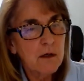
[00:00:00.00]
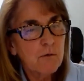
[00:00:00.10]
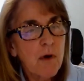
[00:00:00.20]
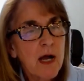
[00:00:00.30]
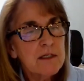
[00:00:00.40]

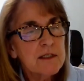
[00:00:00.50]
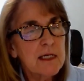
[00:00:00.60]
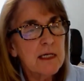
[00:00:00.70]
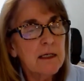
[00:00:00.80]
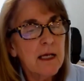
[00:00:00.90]

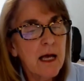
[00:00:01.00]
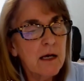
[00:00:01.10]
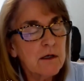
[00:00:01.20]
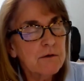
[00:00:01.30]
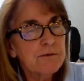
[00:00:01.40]
rising
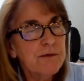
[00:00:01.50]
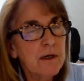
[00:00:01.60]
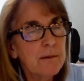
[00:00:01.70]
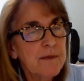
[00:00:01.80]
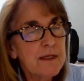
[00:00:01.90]
out
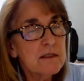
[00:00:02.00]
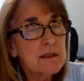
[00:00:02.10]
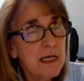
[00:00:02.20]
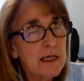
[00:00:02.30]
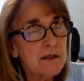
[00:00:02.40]
of these
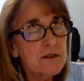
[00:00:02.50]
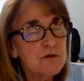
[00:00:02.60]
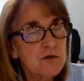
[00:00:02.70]
tents